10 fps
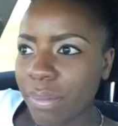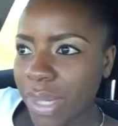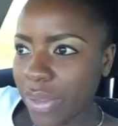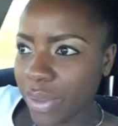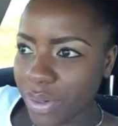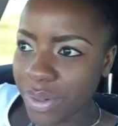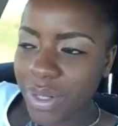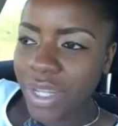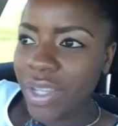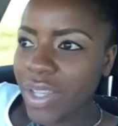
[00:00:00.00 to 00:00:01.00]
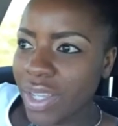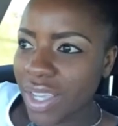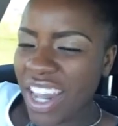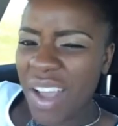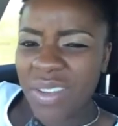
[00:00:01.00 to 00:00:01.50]
mother,
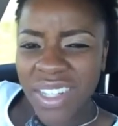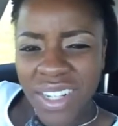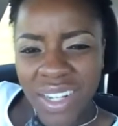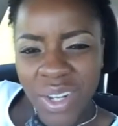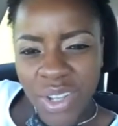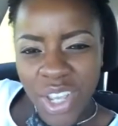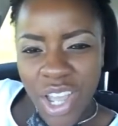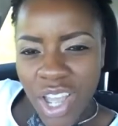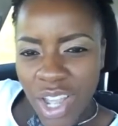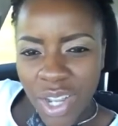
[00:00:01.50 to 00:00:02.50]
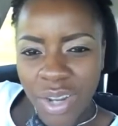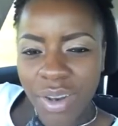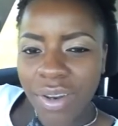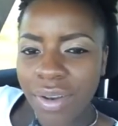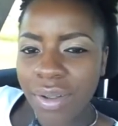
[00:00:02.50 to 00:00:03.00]
and I was a little
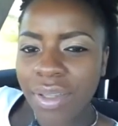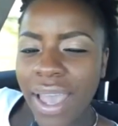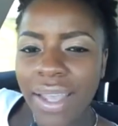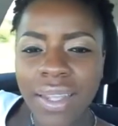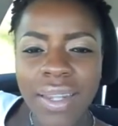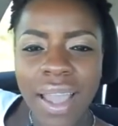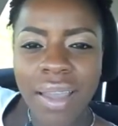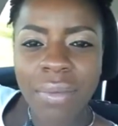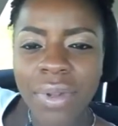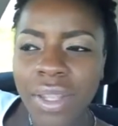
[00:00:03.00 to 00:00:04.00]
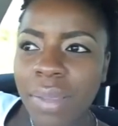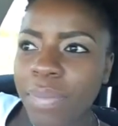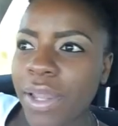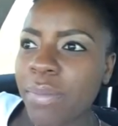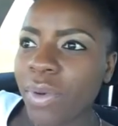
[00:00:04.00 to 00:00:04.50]
young girl. I could not really
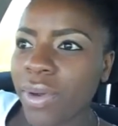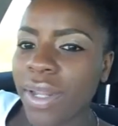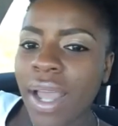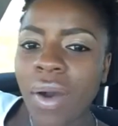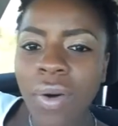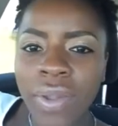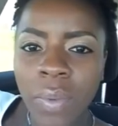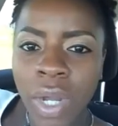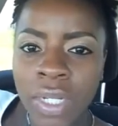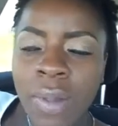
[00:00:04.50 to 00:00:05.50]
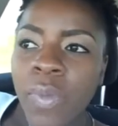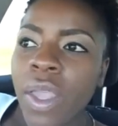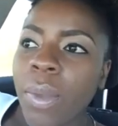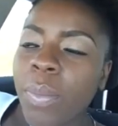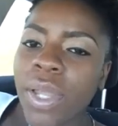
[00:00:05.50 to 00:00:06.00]
pinpoint how old I was,
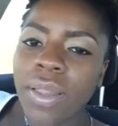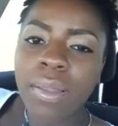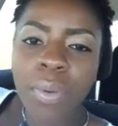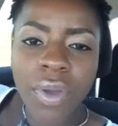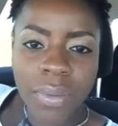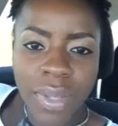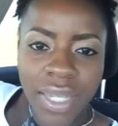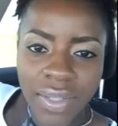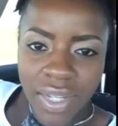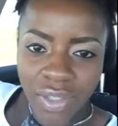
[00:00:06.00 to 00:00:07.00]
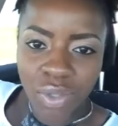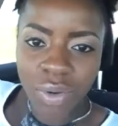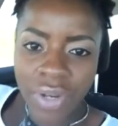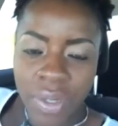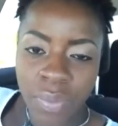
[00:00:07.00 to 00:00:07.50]
but the point being is that
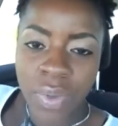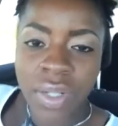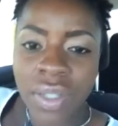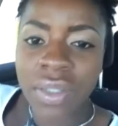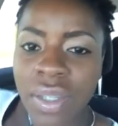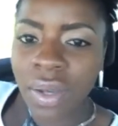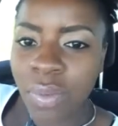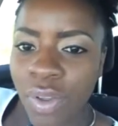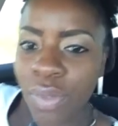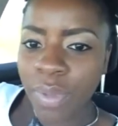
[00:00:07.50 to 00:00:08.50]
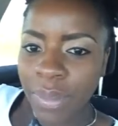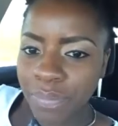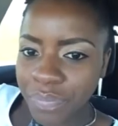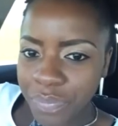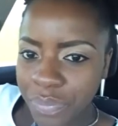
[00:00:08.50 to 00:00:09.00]
story really stuck with me.
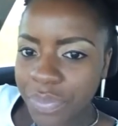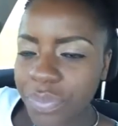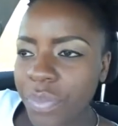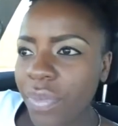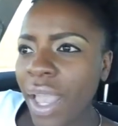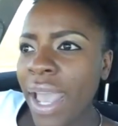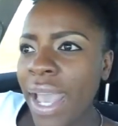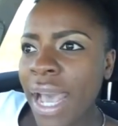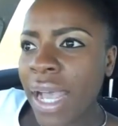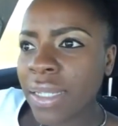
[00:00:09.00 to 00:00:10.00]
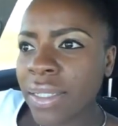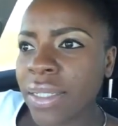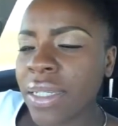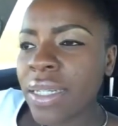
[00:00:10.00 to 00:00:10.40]
And